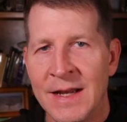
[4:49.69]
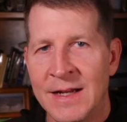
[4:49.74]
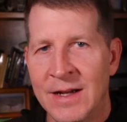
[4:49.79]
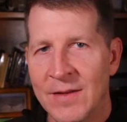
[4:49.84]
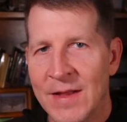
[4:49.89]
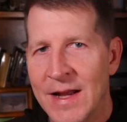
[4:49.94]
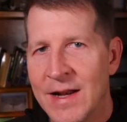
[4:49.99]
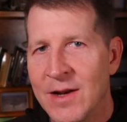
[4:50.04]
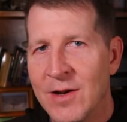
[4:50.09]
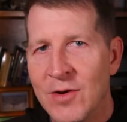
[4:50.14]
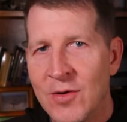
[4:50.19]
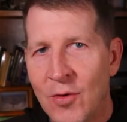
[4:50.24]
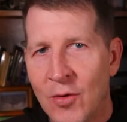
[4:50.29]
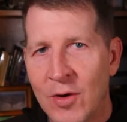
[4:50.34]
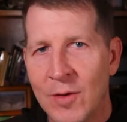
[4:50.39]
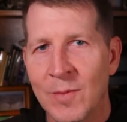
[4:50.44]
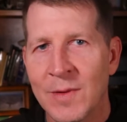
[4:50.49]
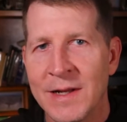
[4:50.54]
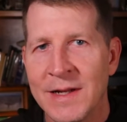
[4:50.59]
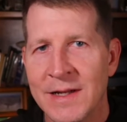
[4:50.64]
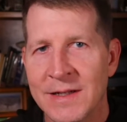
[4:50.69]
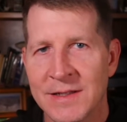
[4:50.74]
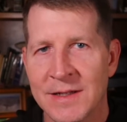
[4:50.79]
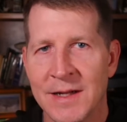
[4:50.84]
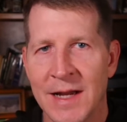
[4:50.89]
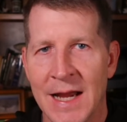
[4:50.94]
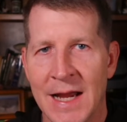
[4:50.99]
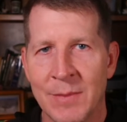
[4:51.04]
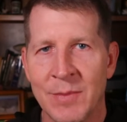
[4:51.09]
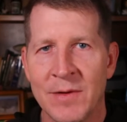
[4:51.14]
Now that normally
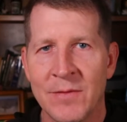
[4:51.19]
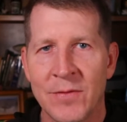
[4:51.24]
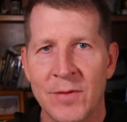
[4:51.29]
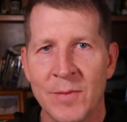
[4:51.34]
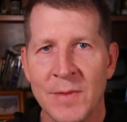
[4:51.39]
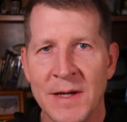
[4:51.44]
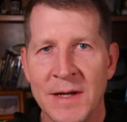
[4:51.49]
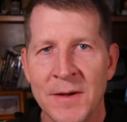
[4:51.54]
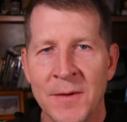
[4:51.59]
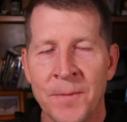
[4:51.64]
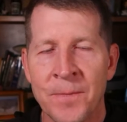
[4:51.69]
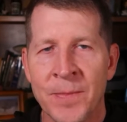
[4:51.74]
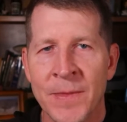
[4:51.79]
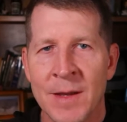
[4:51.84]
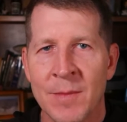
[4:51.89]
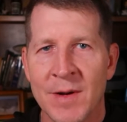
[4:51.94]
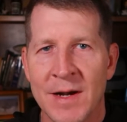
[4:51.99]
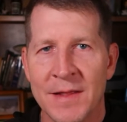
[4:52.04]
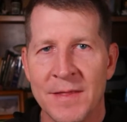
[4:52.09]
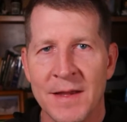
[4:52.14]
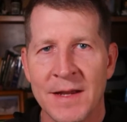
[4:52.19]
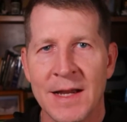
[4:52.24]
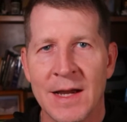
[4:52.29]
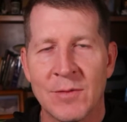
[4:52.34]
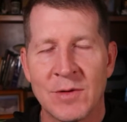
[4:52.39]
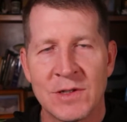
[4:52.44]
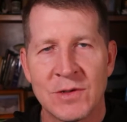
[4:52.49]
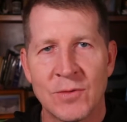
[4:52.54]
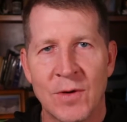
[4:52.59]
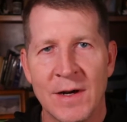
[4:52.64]
doesn't happen for me, but I think I
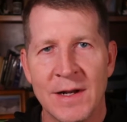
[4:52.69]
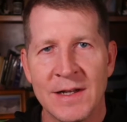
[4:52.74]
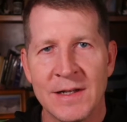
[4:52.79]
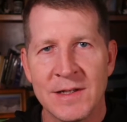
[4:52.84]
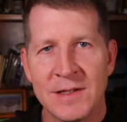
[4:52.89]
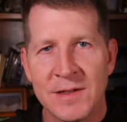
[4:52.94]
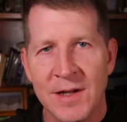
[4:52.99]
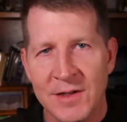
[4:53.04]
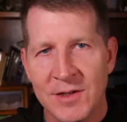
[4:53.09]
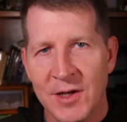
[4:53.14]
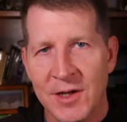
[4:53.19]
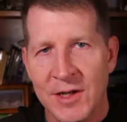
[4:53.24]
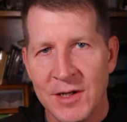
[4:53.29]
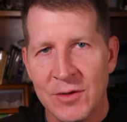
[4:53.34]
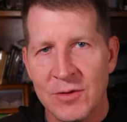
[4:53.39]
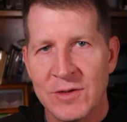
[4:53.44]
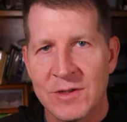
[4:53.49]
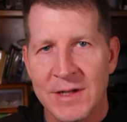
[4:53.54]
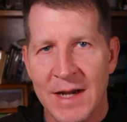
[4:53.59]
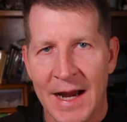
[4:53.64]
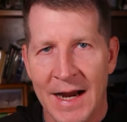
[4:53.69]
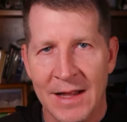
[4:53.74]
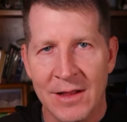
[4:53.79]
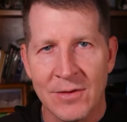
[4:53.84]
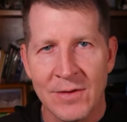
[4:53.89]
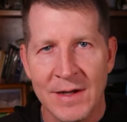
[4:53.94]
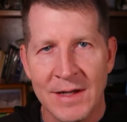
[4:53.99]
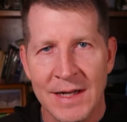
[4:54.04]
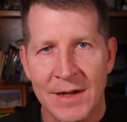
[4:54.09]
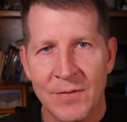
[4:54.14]
was running such a huge
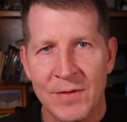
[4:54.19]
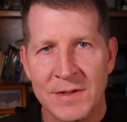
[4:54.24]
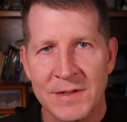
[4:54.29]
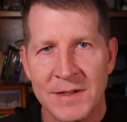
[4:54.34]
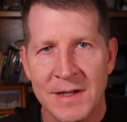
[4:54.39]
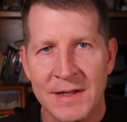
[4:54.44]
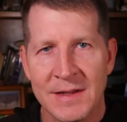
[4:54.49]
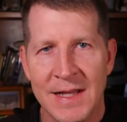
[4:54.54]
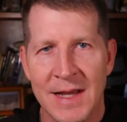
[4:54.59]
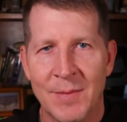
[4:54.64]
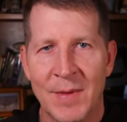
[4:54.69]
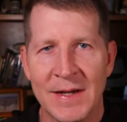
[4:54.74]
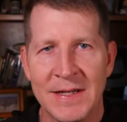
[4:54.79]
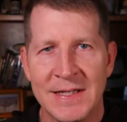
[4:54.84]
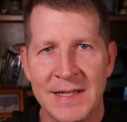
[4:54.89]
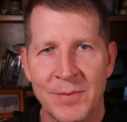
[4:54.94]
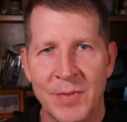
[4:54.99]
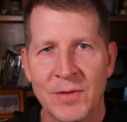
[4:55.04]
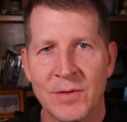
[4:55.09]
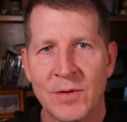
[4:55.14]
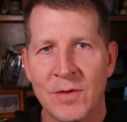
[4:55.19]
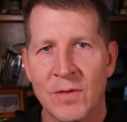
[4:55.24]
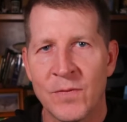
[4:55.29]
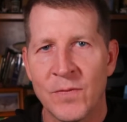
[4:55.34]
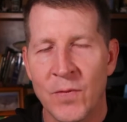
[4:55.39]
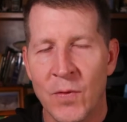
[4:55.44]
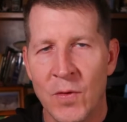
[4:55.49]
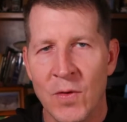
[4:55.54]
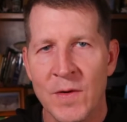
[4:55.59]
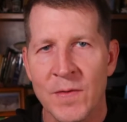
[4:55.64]
calorie deficit that my
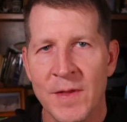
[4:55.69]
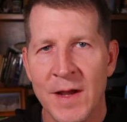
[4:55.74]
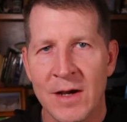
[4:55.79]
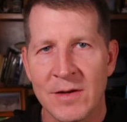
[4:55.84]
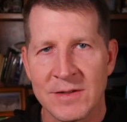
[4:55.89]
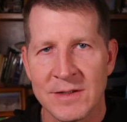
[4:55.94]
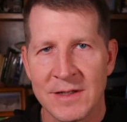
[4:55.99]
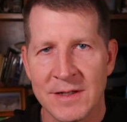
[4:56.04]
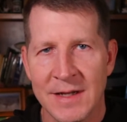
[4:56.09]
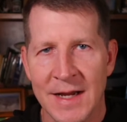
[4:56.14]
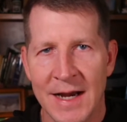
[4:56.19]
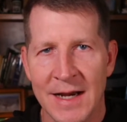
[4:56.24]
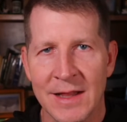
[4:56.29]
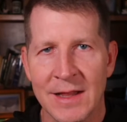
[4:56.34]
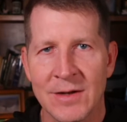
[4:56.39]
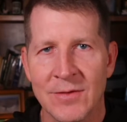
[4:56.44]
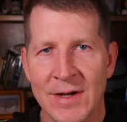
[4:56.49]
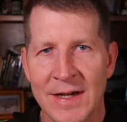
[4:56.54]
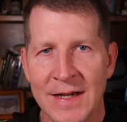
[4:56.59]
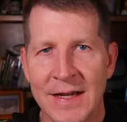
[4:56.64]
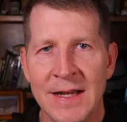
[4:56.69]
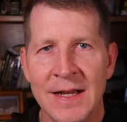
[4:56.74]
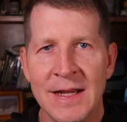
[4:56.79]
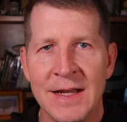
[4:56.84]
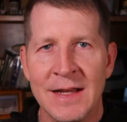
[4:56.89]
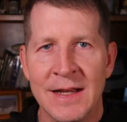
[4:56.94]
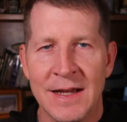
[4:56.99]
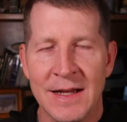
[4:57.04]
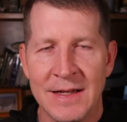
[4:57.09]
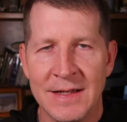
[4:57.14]
typical 4,000 calorie
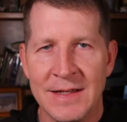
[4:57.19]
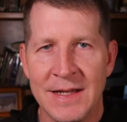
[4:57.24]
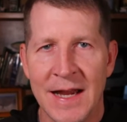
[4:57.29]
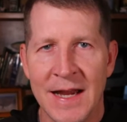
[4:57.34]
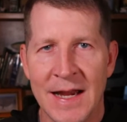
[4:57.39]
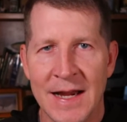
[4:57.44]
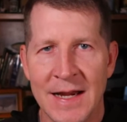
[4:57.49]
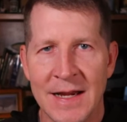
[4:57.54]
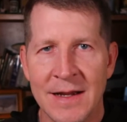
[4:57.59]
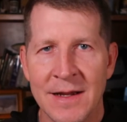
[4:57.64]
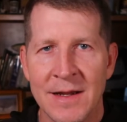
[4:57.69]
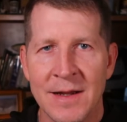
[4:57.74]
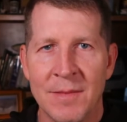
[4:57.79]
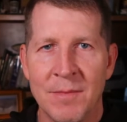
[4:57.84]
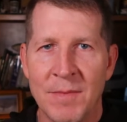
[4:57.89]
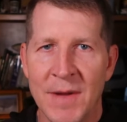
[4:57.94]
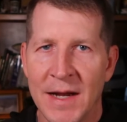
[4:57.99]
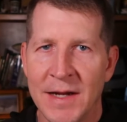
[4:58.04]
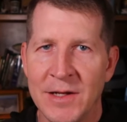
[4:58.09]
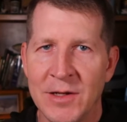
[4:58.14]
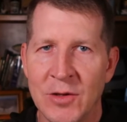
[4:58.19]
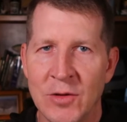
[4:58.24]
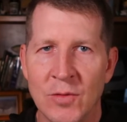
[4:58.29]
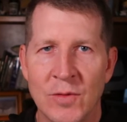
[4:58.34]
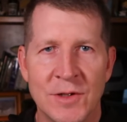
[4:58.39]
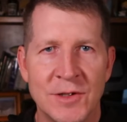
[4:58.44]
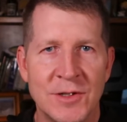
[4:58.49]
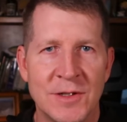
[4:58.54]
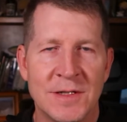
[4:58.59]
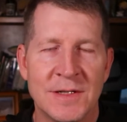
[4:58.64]
a day menu
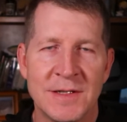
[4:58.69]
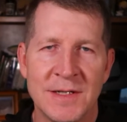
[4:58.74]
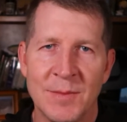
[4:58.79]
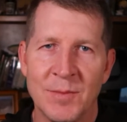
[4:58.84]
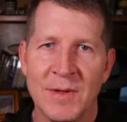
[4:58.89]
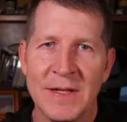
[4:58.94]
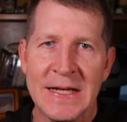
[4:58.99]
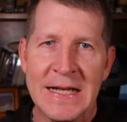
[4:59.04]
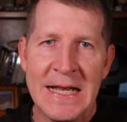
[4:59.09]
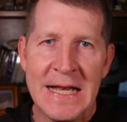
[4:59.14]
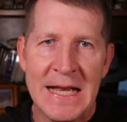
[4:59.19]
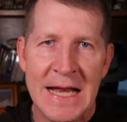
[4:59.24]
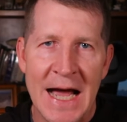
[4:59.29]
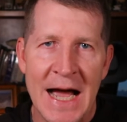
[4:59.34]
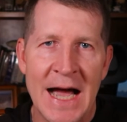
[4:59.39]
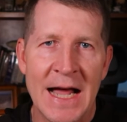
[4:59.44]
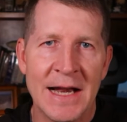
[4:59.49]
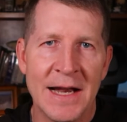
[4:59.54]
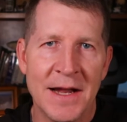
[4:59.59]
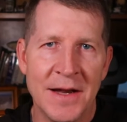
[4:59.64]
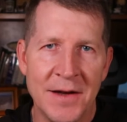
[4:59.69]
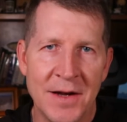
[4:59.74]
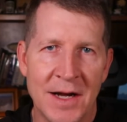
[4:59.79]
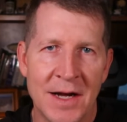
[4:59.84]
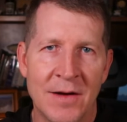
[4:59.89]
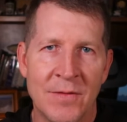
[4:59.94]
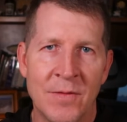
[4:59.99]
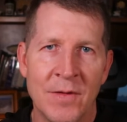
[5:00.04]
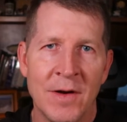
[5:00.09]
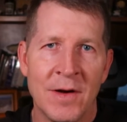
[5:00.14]
was just simply not
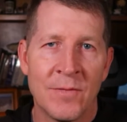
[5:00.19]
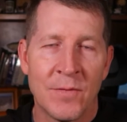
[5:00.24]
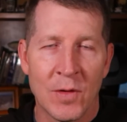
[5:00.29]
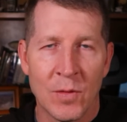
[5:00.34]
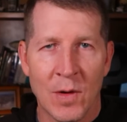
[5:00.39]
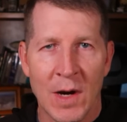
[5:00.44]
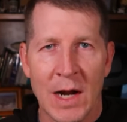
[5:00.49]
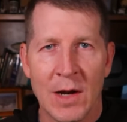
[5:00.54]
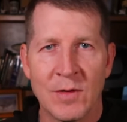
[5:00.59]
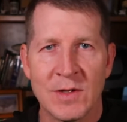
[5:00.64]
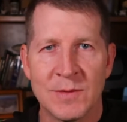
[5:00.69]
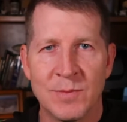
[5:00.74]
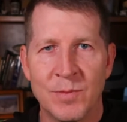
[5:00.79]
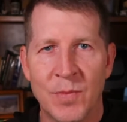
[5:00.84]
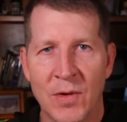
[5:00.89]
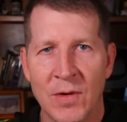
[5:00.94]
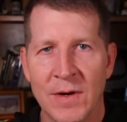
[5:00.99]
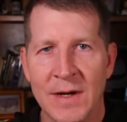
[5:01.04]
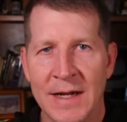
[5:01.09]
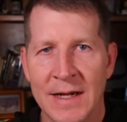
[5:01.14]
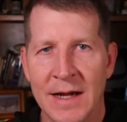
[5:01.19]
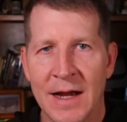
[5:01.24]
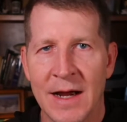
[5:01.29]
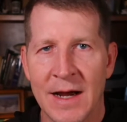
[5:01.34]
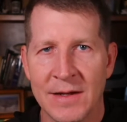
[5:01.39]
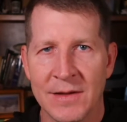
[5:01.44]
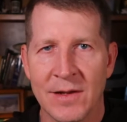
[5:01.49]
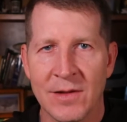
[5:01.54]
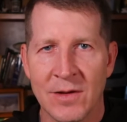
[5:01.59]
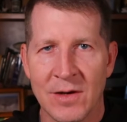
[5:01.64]
enough for what I was burning
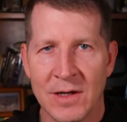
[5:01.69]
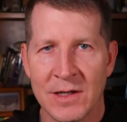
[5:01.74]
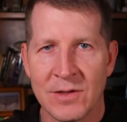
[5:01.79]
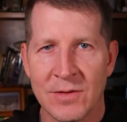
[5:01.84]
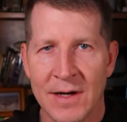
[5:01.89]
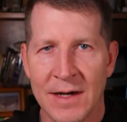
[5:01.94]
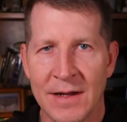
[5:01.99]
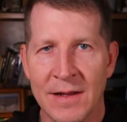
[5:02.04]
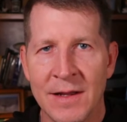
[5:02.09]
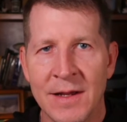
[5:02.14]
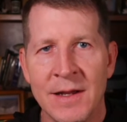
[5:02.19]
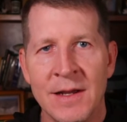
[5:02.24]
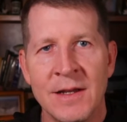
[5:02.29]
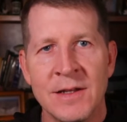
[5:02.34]
on the long trail.